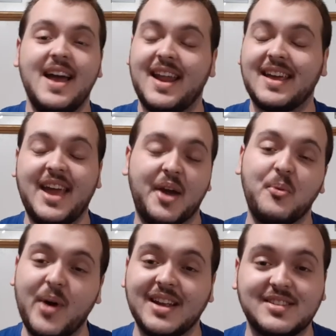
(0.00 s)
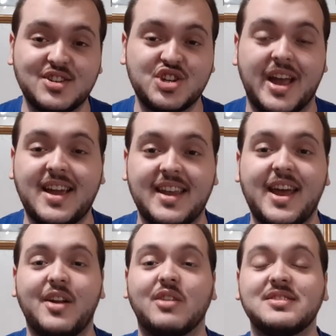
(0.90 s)
And I can't wait to check it
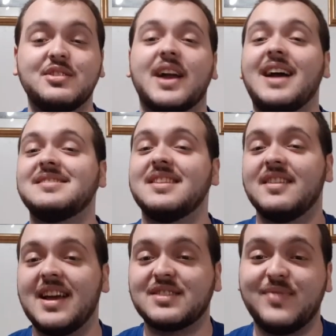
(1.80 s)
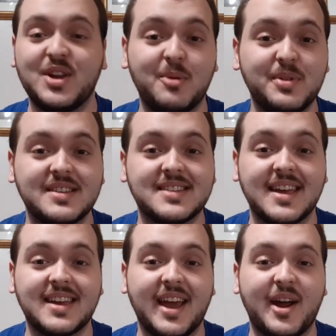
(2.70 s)
out. I'll see you guys in the next video. Please
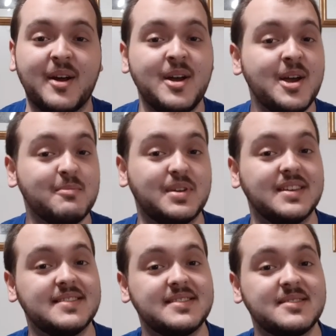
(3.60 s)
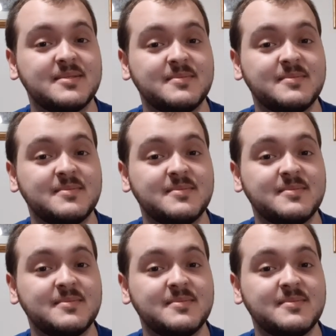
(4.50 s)
take care. Peace.